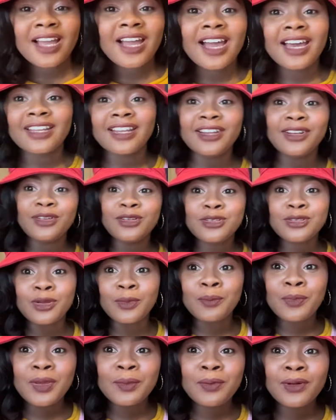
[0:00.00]
and i know
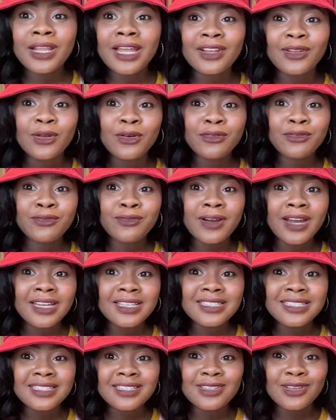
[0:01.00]
some people are not
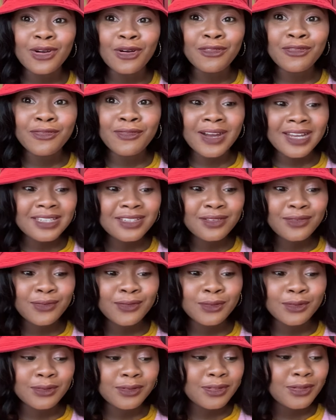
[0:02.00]
fans of fast
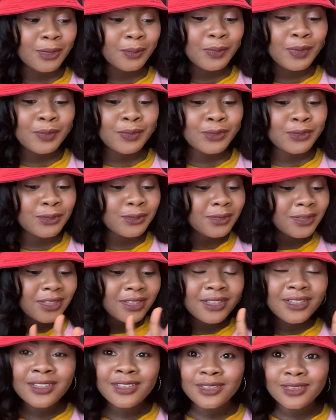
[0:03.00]
food some people
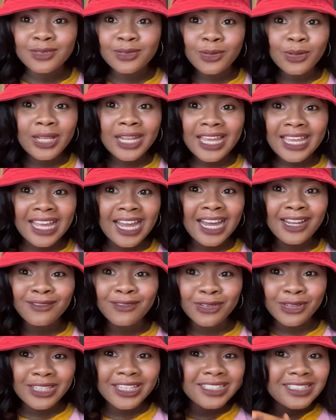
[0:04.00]
don't like
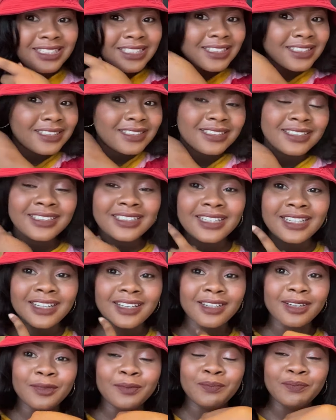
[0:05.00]
advocating
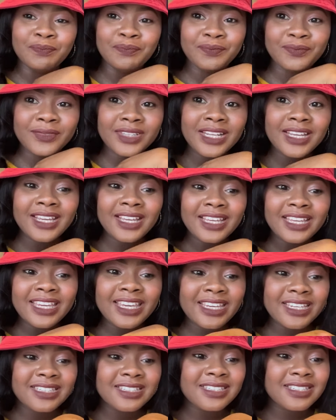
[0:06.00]
um,
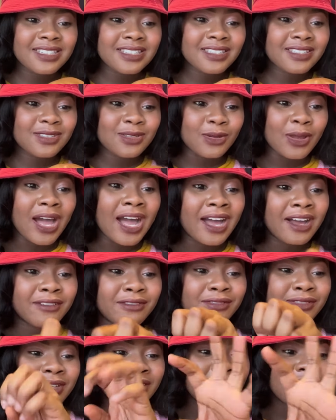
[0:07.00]
kids to
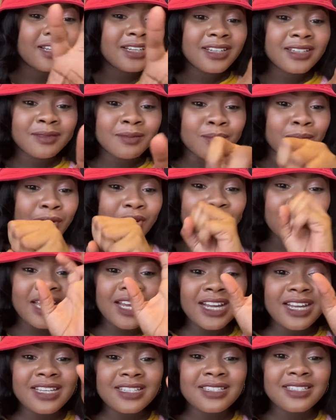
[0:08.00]
have
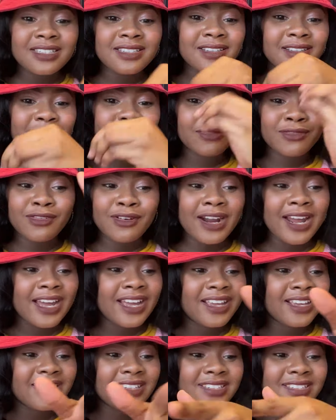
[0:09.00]
burgers
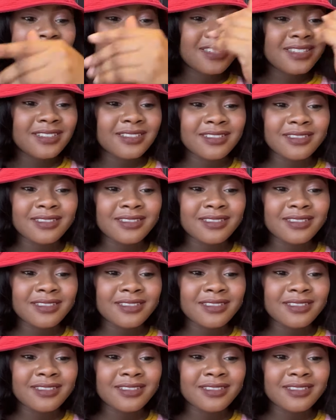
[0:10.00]
fries